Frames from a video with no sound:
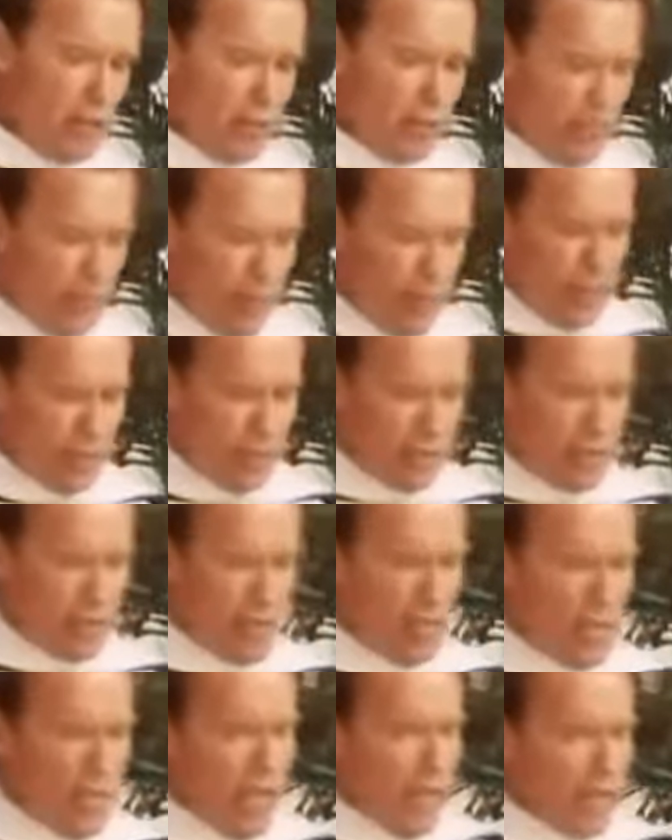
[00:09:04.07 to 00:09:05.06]
of kids
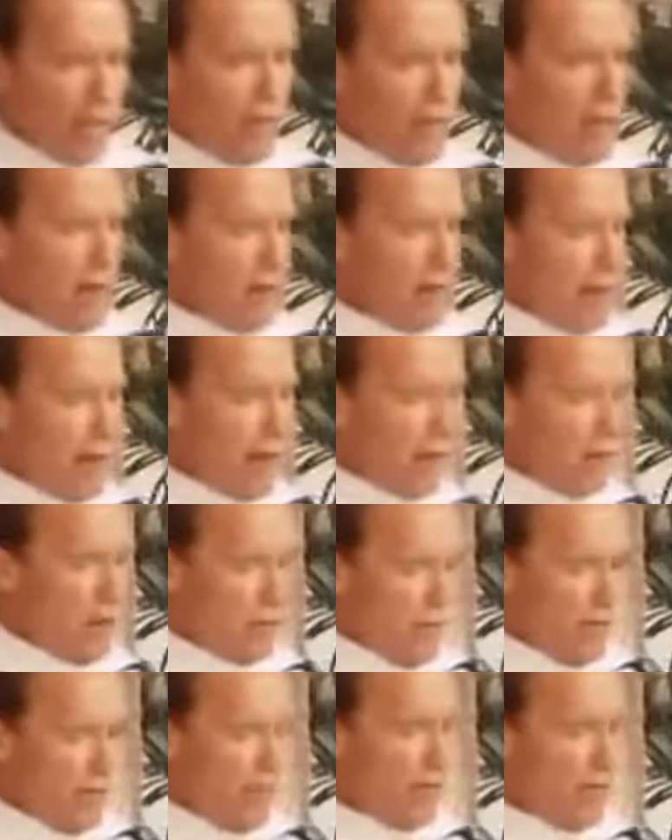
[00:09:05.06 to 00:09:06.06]
and ran around
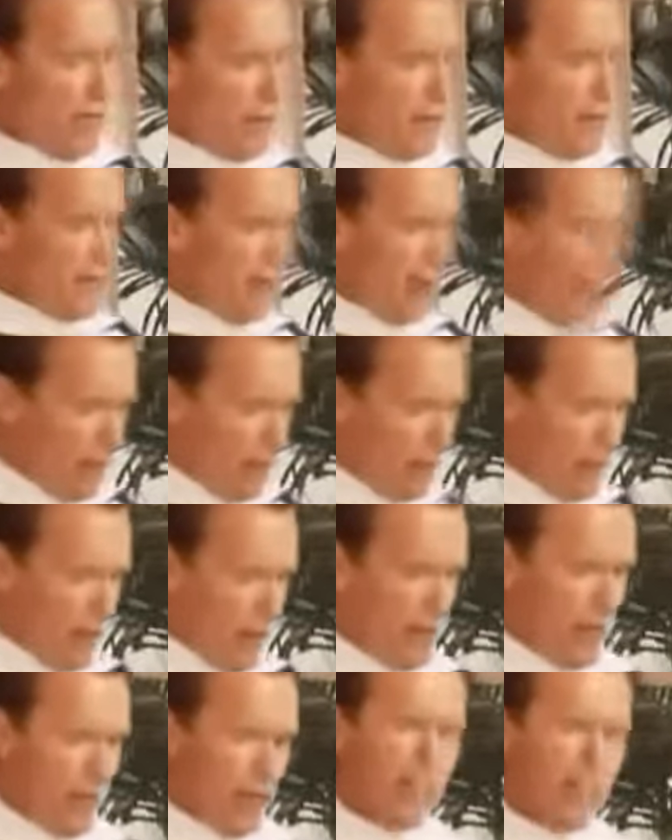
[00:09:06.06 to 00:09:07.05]
like the Van Trapp
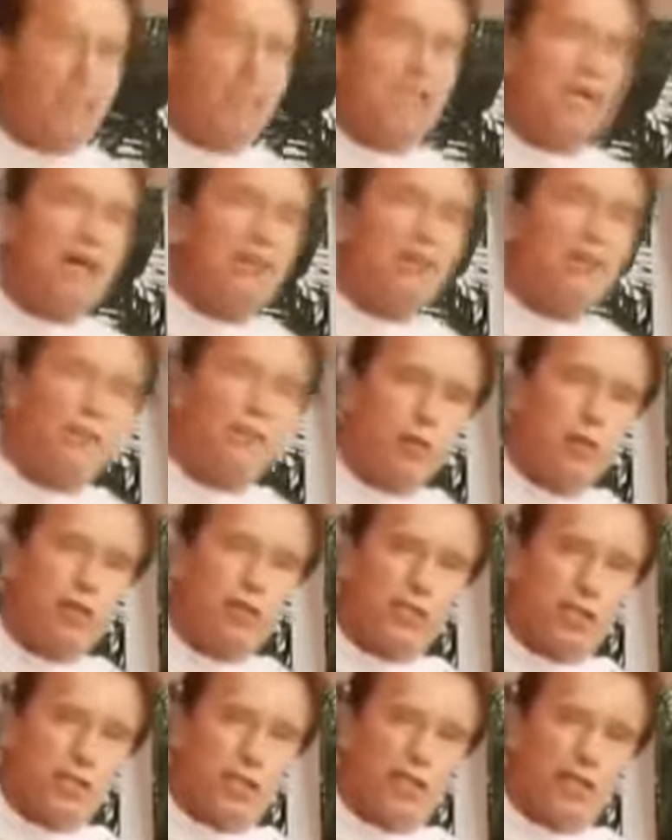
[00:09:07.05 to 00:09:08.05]
family in Sound of
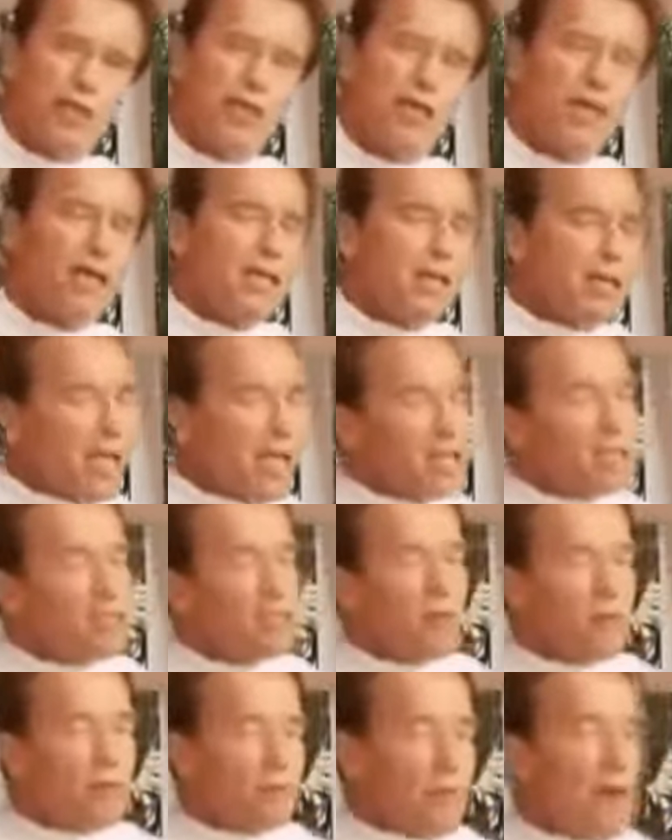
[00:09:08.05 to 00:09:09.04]
Music. That's
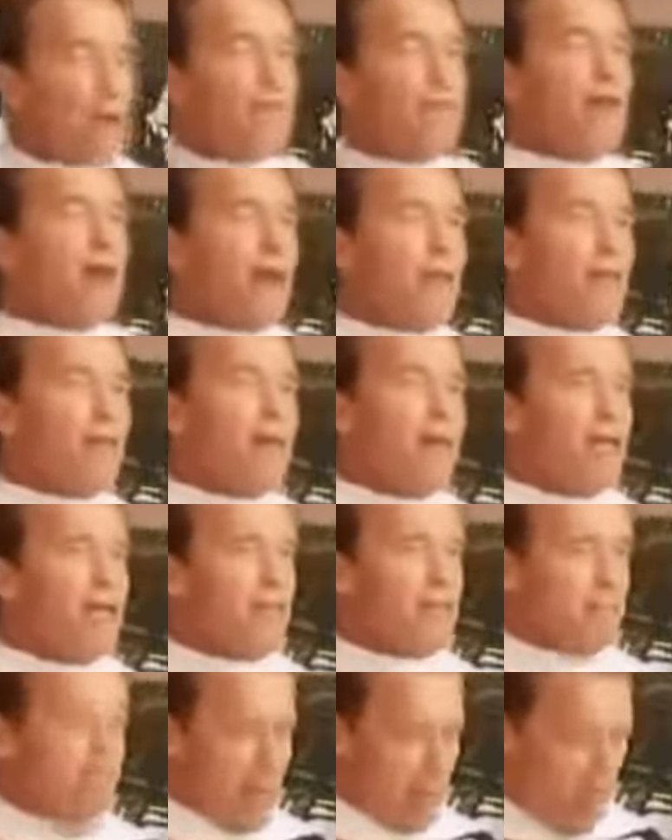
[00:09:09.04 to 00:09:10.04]
what my family had in
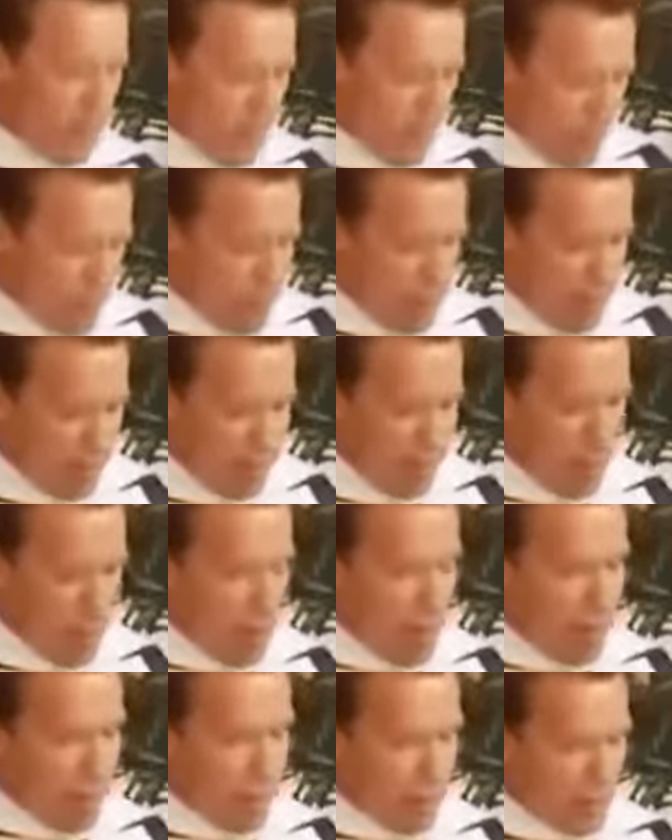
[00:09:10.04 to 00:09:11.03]
mind for me.
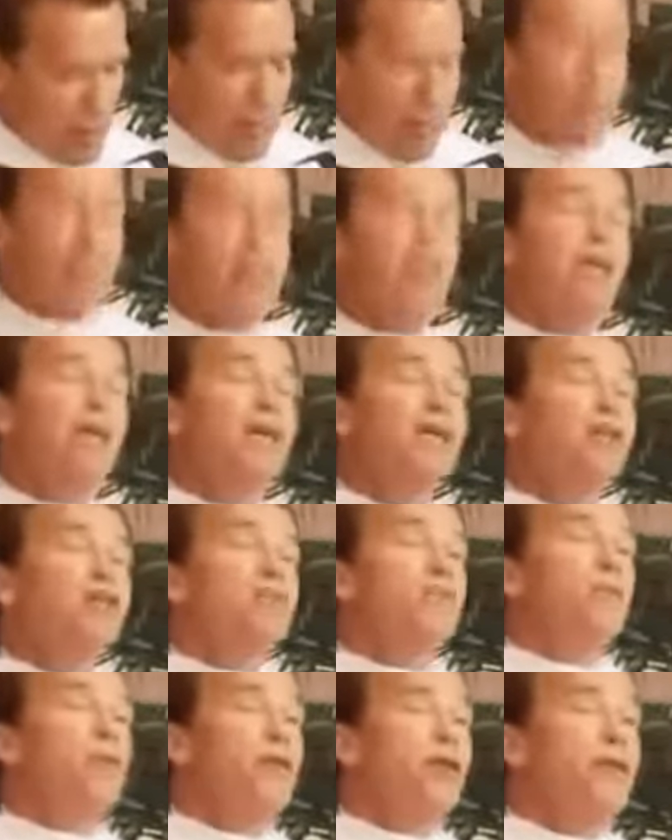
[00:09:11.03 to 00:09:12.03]
But something else
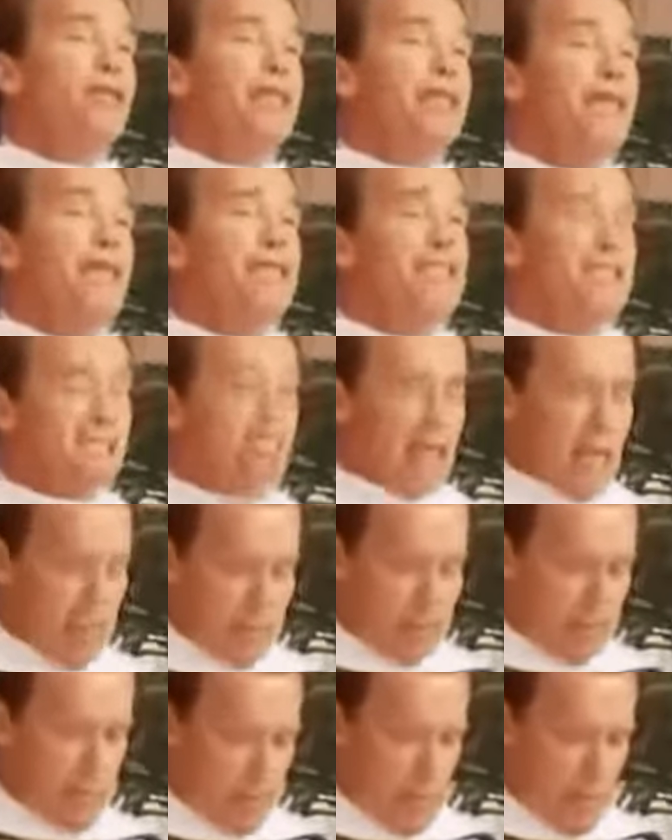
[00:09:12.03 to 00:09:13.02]
burned
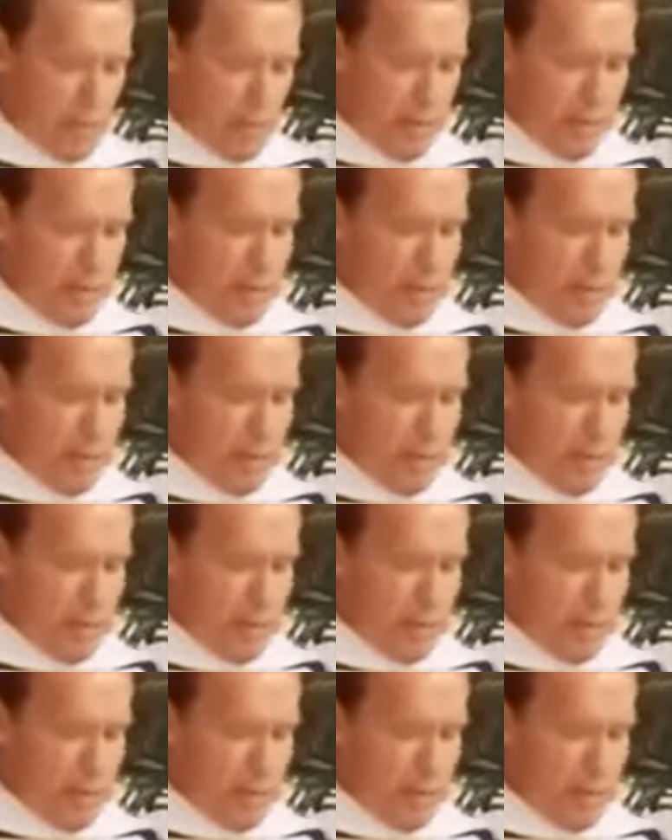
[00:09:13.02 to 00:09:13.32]
inside me.